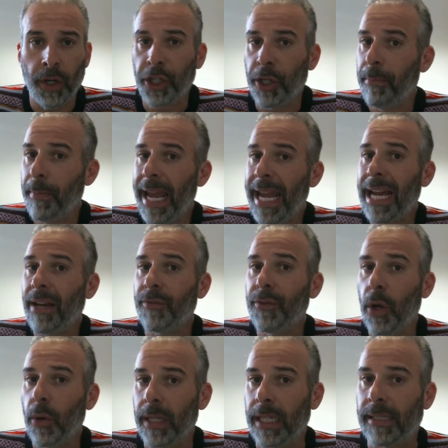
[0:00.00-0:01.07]
you may have
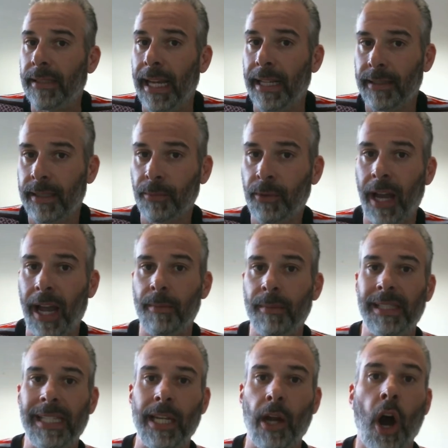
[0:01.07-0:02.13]
noticed that
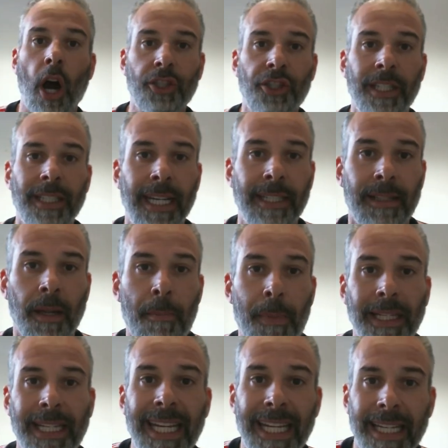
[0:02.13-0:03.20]
sometimes the auction gets a
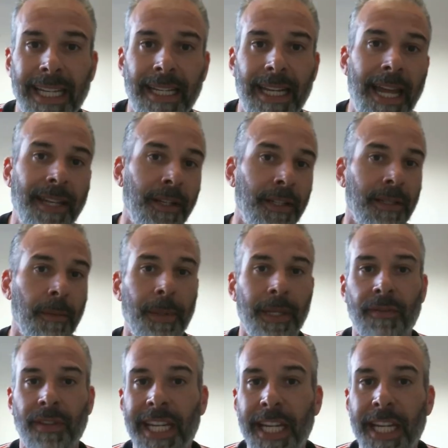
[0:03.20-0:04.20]
bit heated and there's a bit of